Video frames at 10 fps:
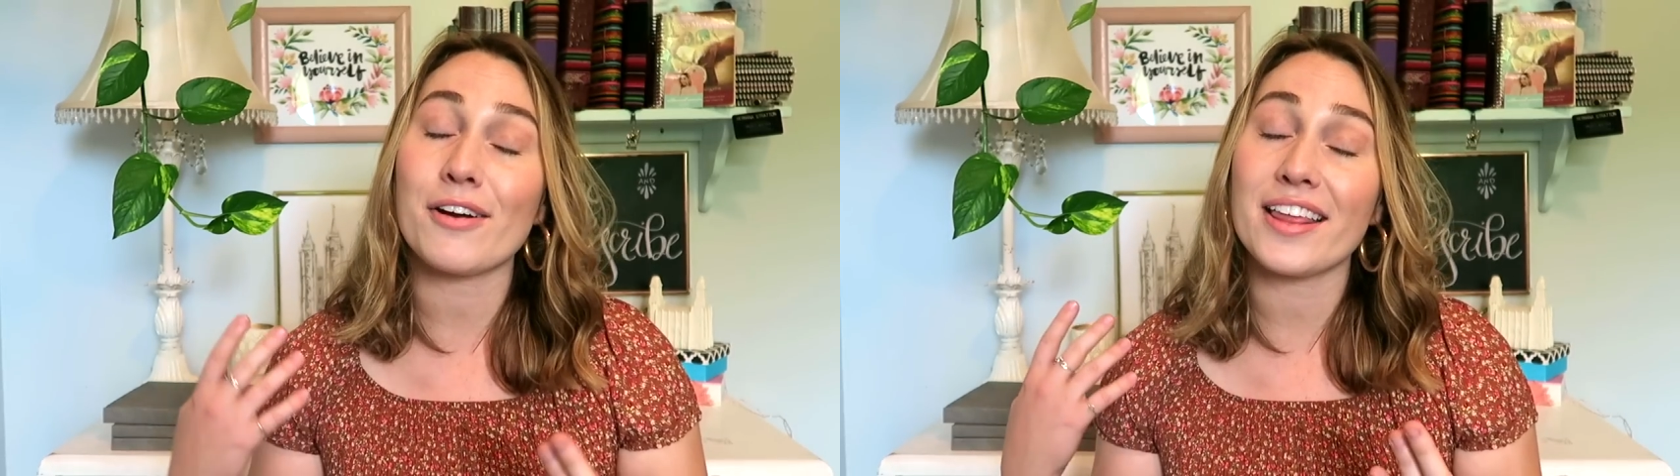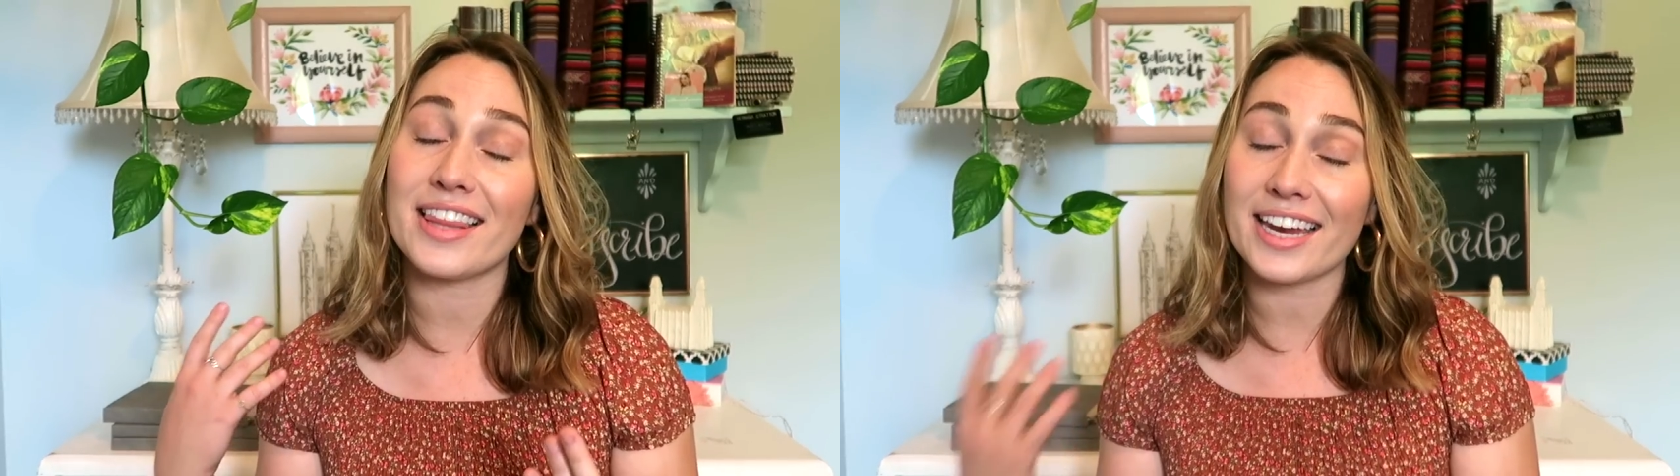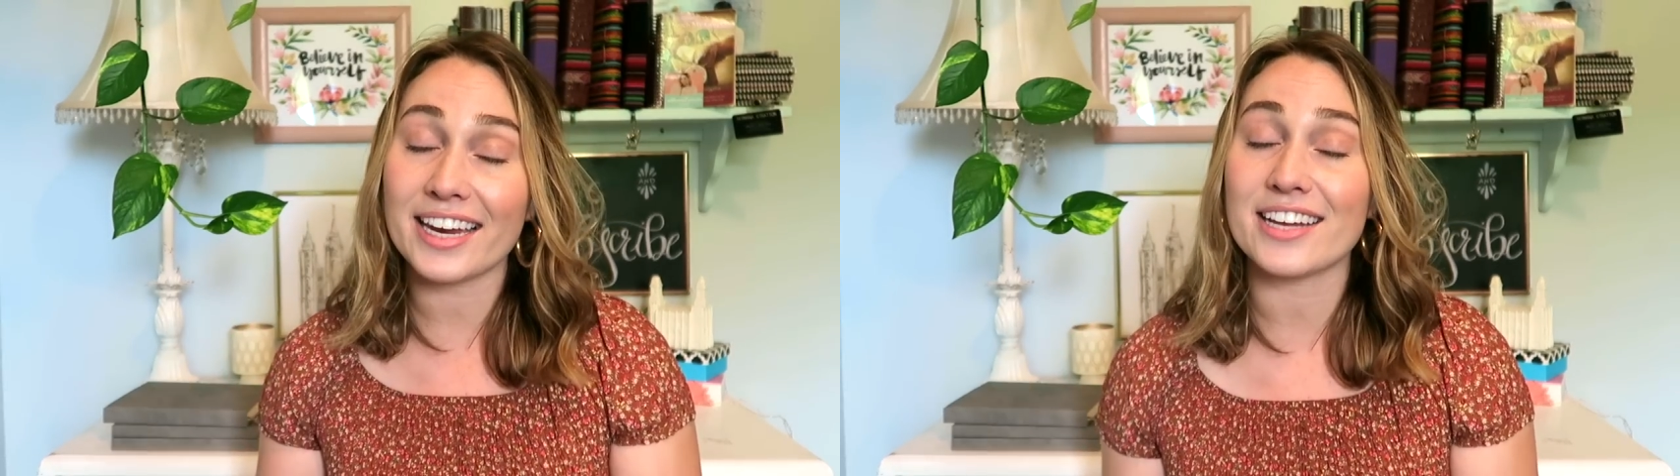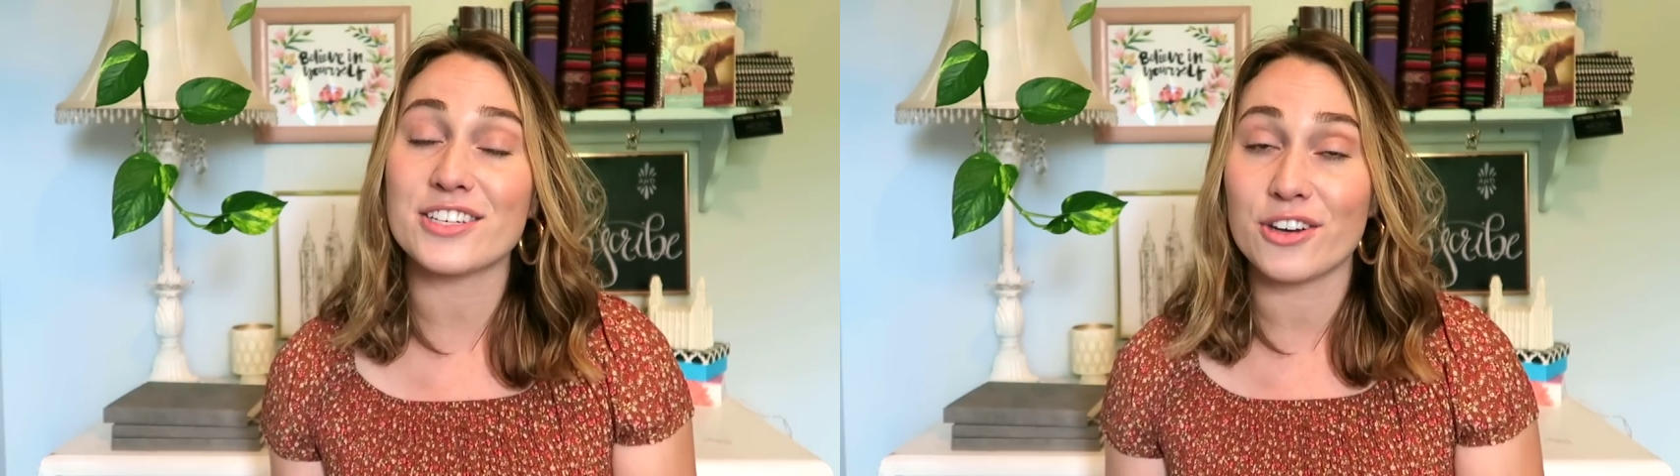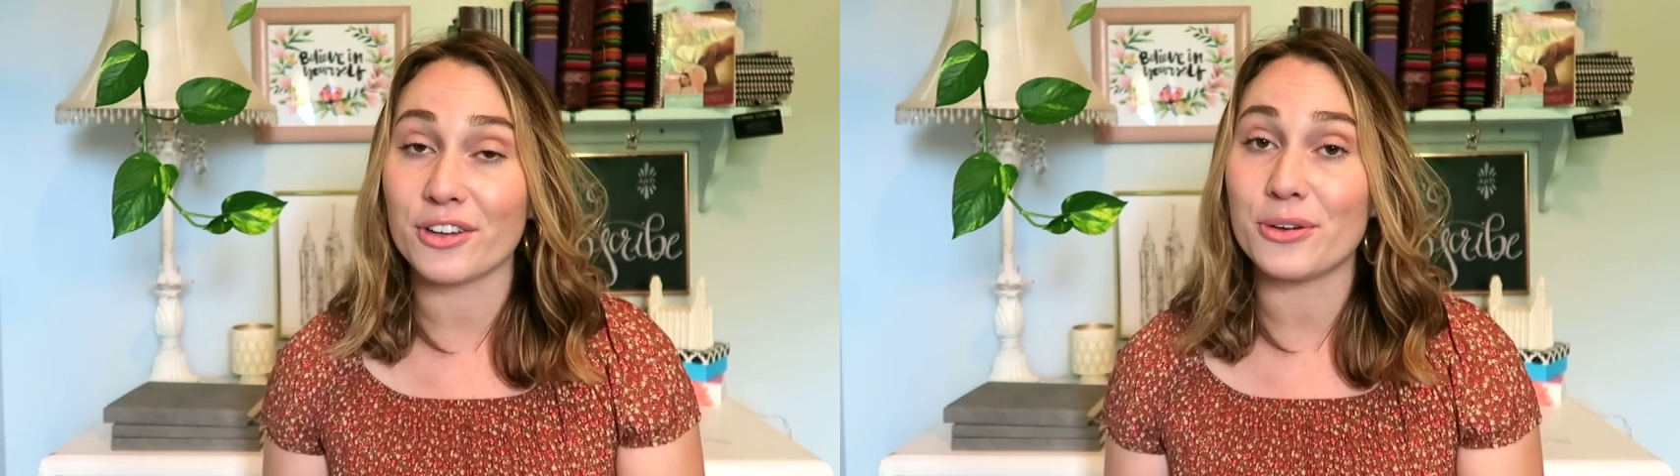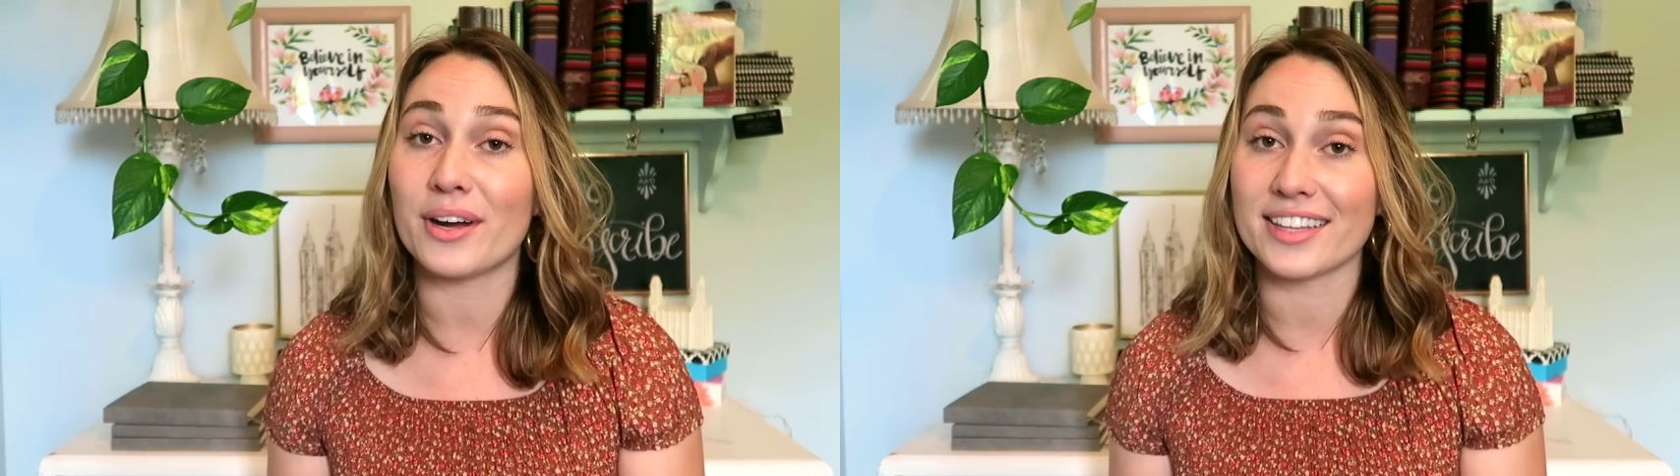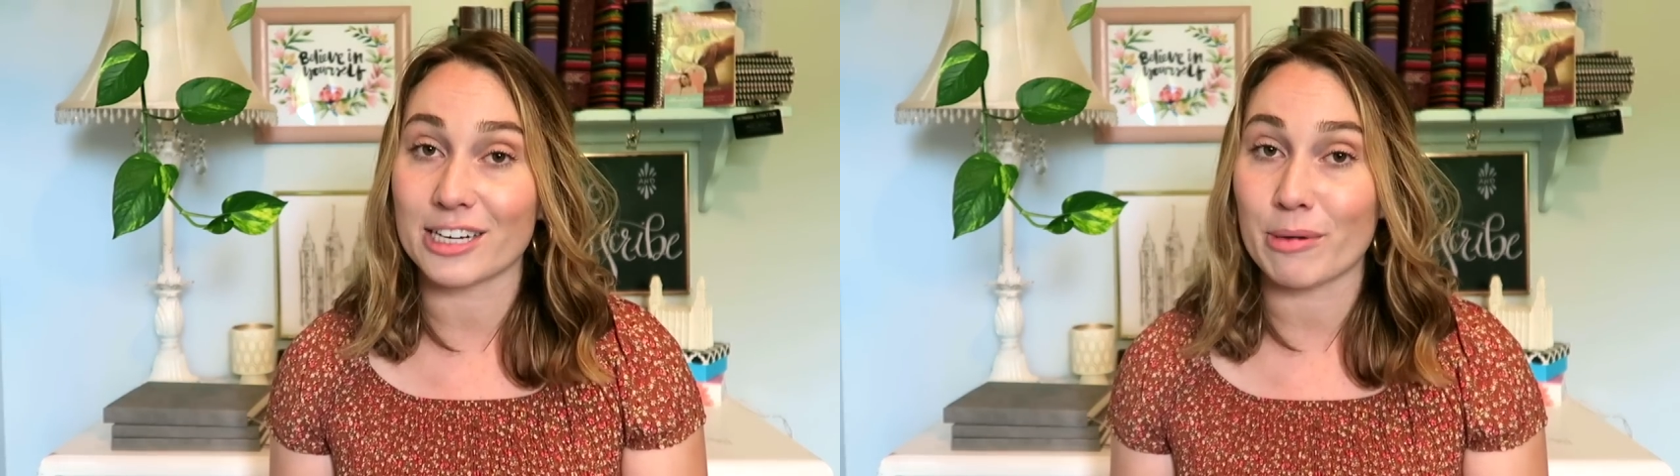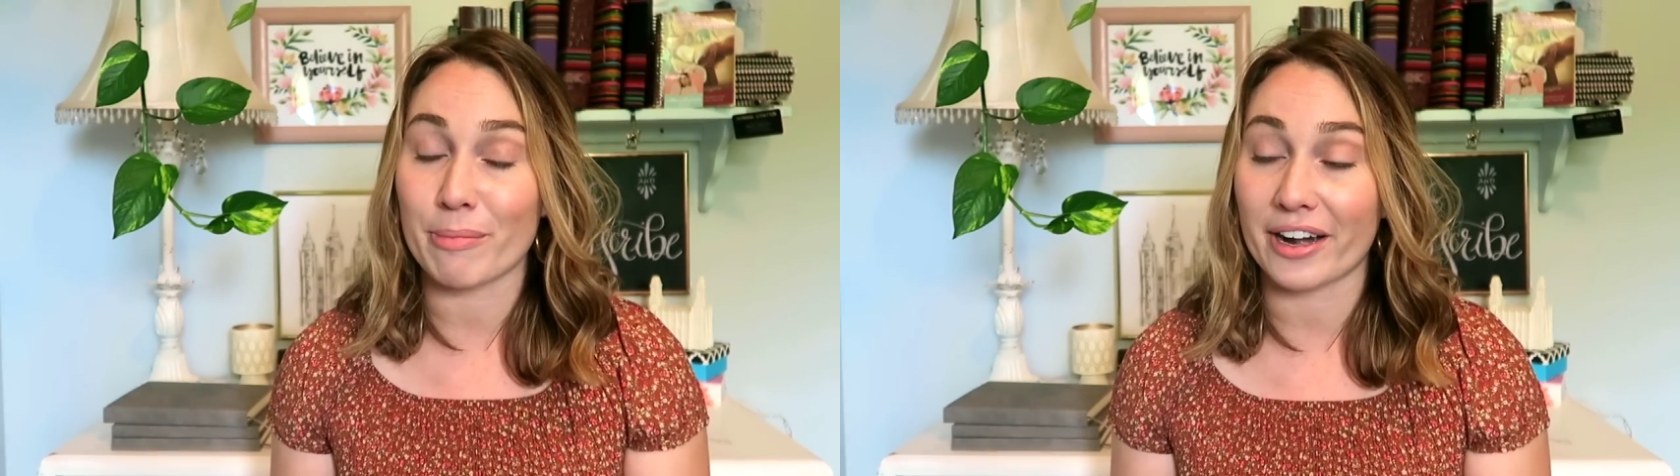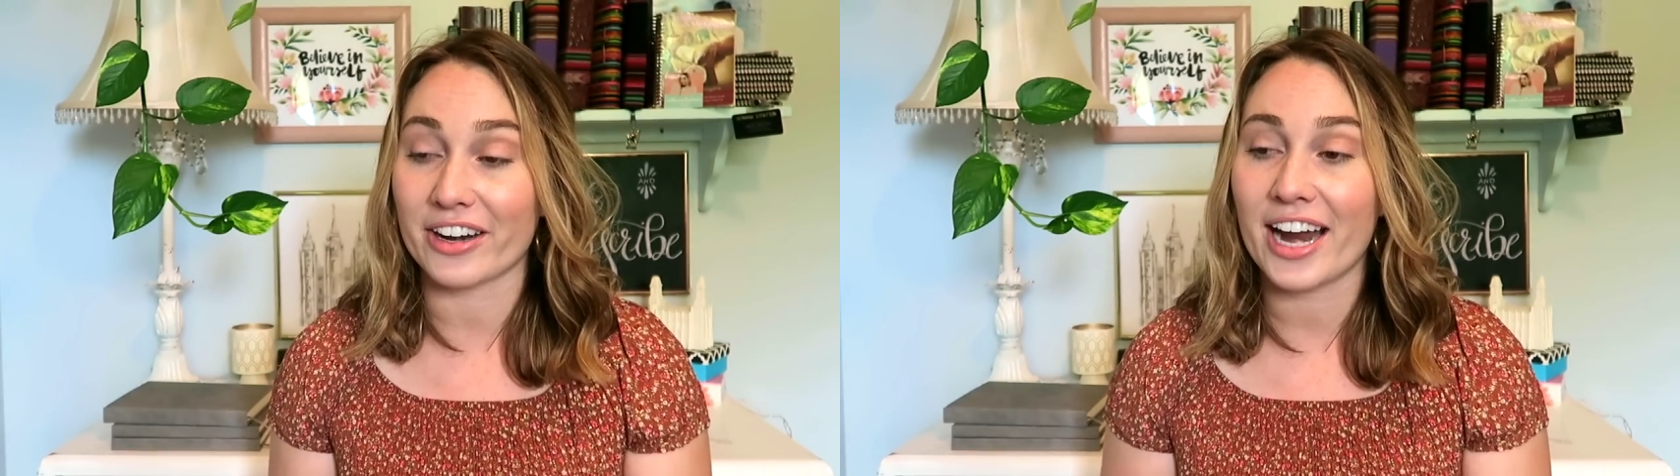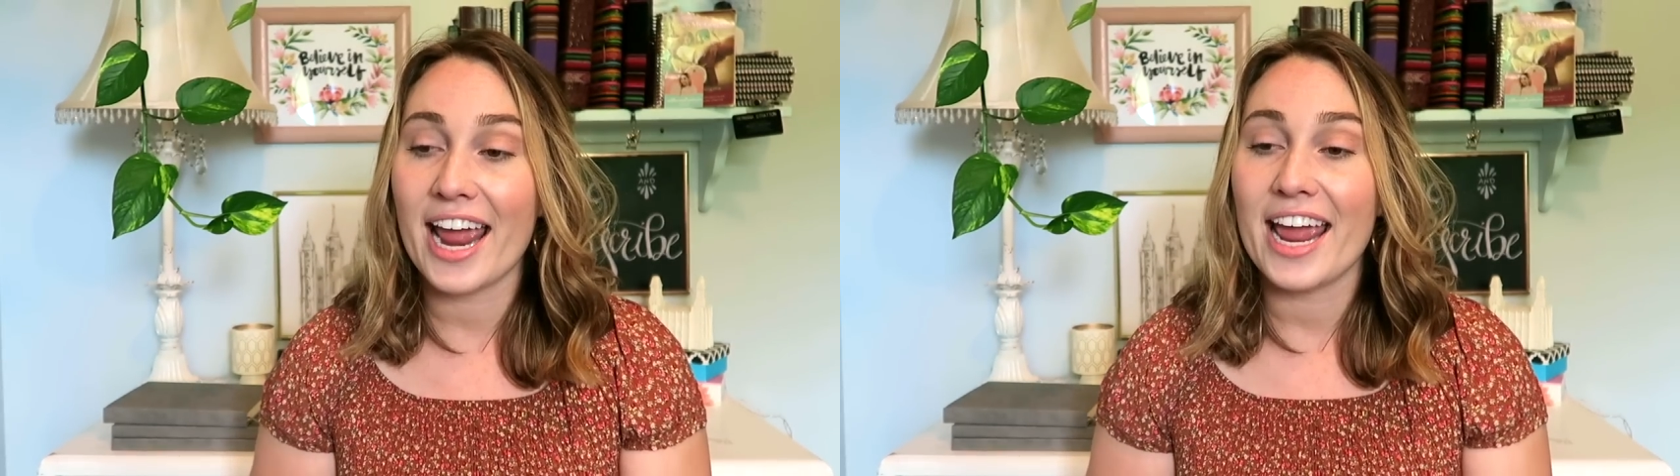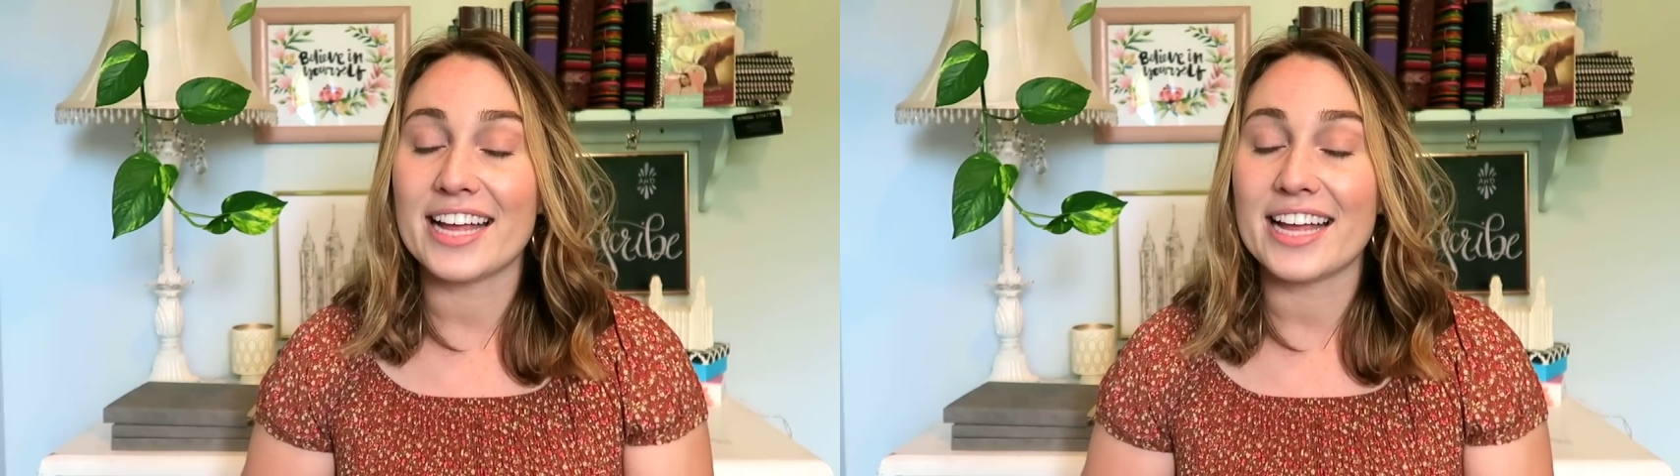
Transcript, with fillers: that they can get to know you a little bit better.